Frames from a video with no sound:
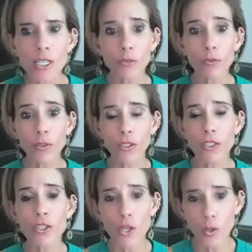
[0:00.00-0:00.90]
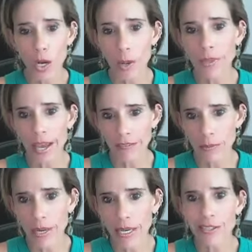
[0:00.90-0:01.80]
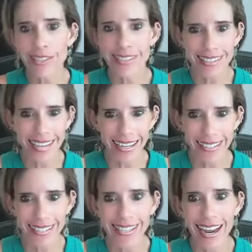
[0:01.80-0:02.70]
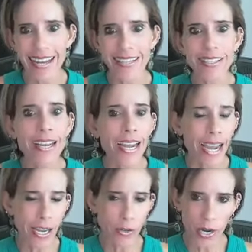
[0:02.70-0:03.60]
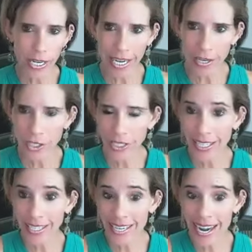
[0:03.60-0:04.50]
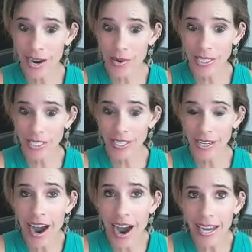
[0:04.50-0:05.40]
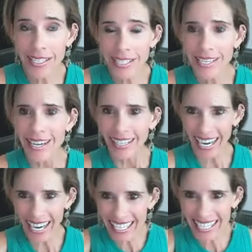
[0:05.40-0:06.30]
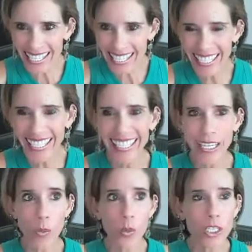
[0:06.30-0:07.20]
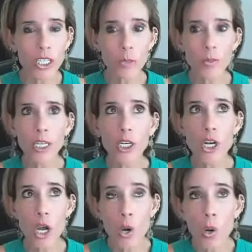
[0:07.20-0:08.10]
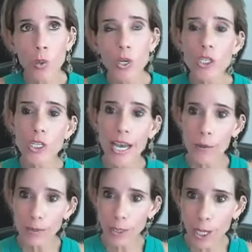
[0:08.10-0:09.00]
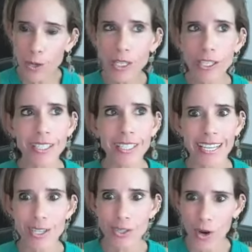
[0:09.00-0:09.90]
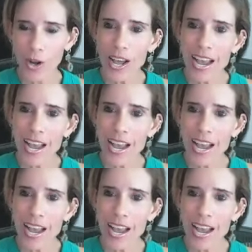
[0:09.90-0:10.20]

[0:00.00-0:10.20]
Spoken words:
to further soak up the heavy metals, insecticides, and radiation. And now it's got chitosan in it, which has been known to help lower cholesterol,